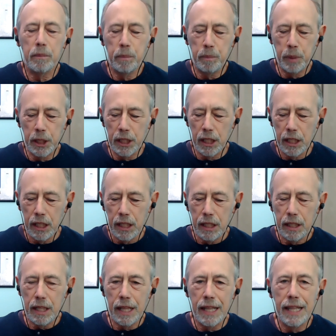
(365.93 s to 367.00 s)
But
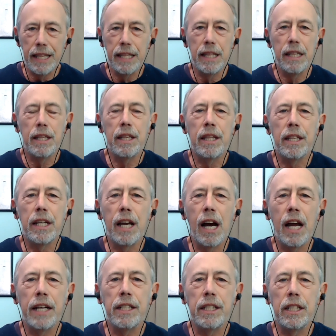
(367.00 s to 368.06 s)
the
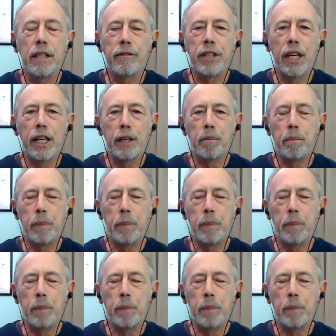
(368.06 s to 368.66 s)
idea of getting